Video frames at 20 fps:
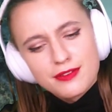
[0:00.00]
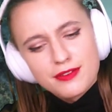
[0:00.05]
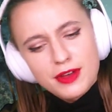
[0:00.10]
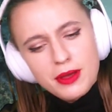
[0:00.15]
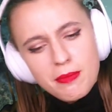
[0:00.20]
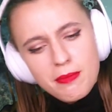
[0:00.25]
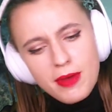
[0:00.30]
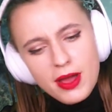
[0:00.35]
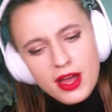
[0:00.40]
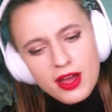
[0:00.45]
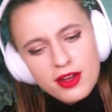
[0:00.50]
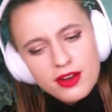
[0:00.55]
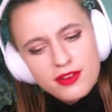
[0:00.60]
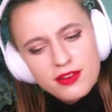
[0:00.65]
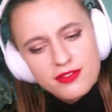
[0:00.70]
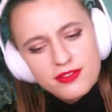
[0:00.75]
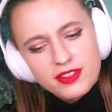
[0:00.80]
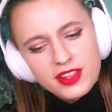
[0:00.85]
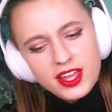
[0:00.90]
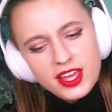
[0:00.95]
Amount
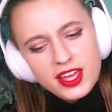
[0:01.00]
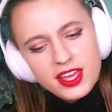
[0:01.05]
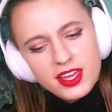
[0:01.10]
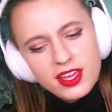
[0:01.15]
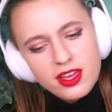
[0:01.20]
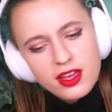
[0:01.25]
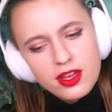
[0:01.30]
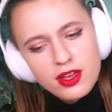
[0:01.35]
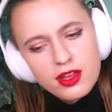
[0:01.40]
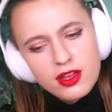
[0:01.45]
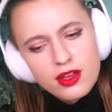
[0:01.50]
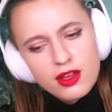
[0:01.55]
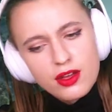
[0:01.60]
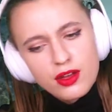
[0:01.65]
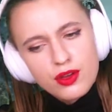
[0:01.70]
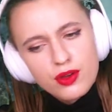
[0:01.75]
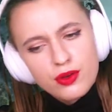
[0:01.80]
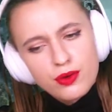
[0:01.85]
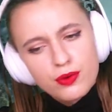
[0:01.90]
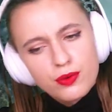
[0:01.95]
of like
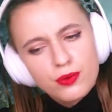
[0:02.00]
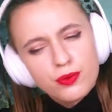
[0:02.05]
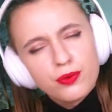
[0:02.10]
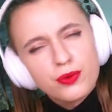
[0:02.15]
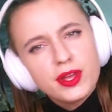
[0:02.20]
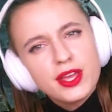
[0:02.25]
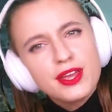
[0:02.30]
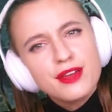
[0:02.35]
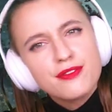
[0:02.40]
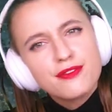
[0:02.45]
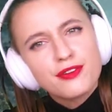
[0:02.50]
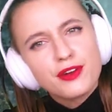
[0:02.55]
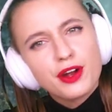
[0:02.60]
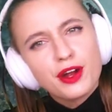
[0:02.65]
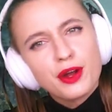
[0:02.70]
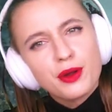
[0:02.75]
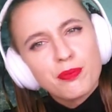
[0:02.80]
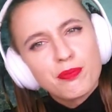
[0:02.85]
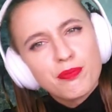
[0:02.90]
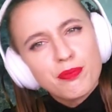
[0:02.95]

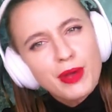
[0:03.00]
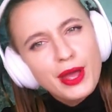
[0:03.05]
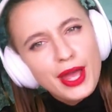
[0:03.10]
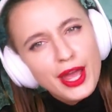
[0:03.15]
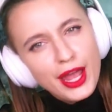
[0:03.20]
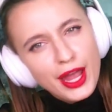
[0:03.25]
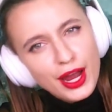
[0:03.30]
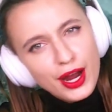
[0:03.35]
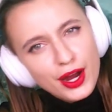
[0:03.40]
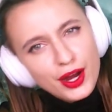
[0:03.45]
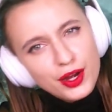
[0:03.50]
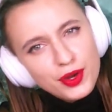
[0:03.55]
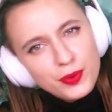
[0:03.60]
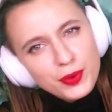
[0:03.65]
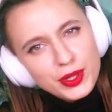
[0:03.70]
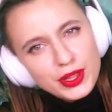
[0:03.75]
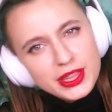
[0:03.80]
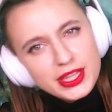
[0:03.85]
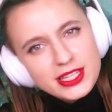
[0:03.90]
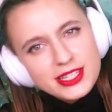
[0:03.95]
reverb paired
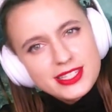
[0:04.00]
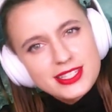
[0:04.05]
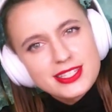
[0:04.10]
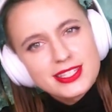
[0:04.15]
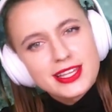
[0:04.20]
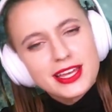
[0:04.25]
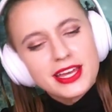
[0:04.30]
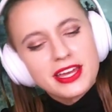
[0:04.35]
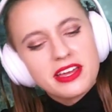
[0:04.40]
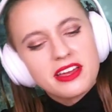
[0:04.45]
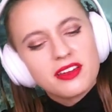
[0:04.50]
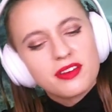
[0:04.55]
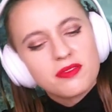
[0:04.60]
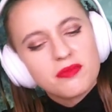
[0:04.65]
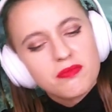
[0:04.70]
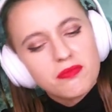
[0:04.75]
with this like